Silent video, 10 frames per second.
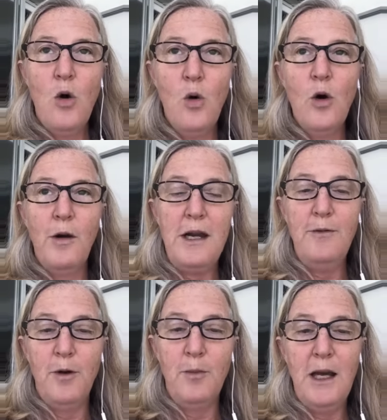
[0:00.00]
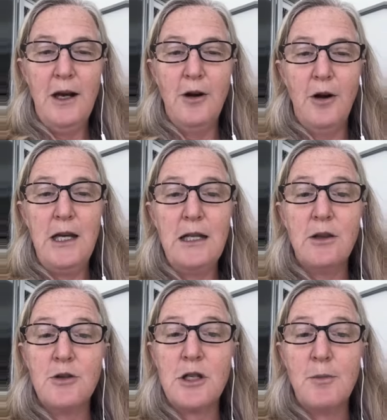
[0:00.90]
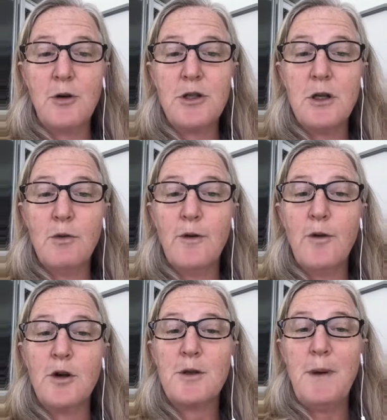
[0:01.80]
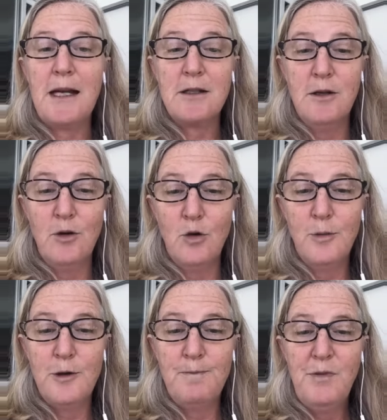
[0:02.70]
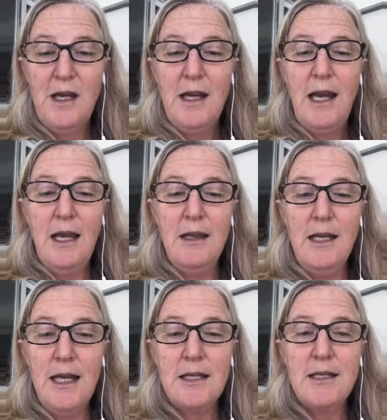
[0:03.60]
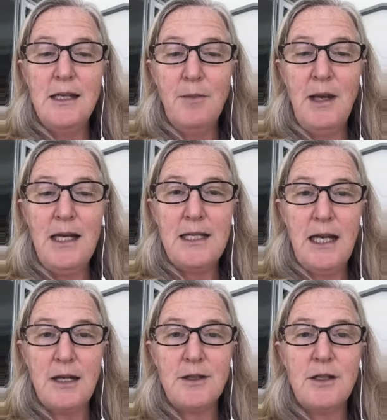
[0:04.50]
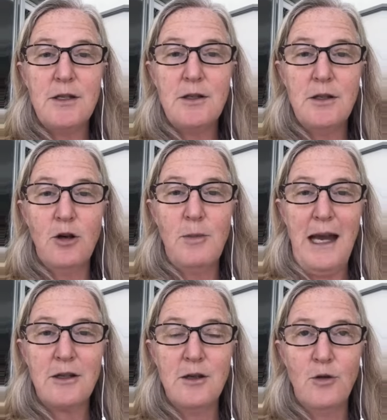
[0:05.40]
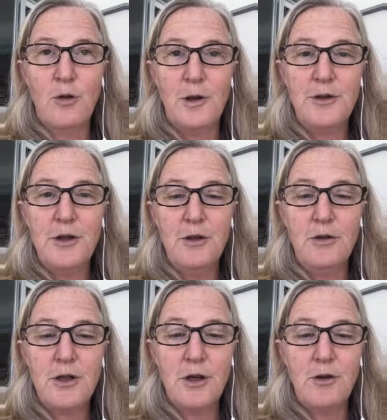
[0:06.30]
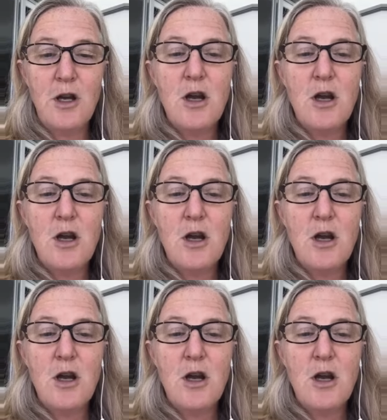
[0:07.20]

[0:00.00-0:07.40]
or even better, get those numbers to reverse back to normal, and the SDMA tests go back to normal too. So